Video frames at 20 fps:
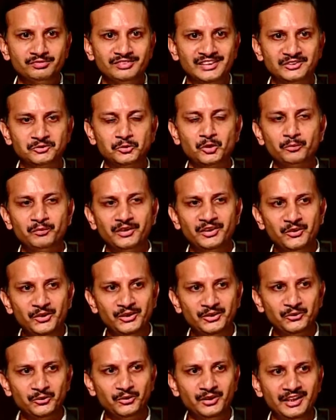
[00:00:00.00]
that's what we're going
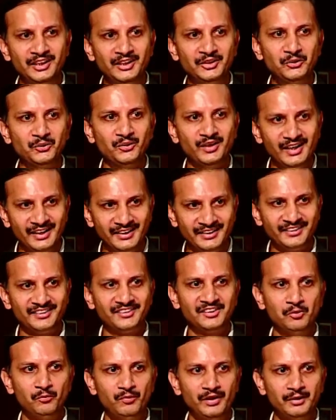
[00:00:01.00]
to need to get
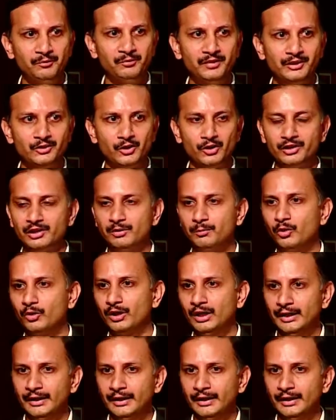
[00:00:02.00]
where we are talking about.